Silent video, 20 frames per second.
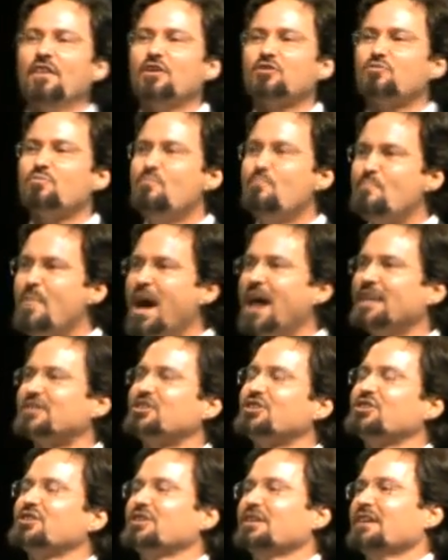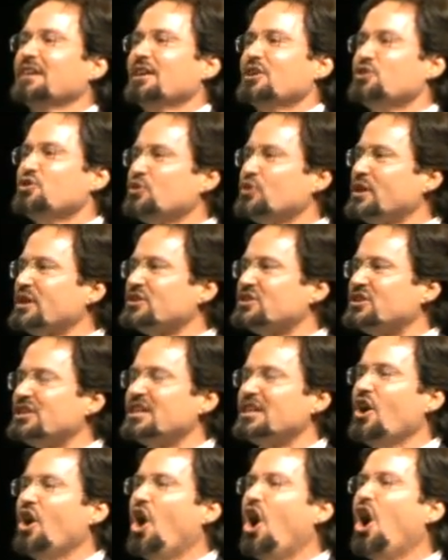and there's much. You can
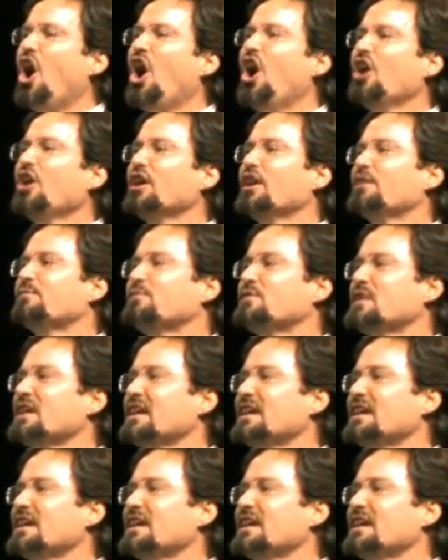see all of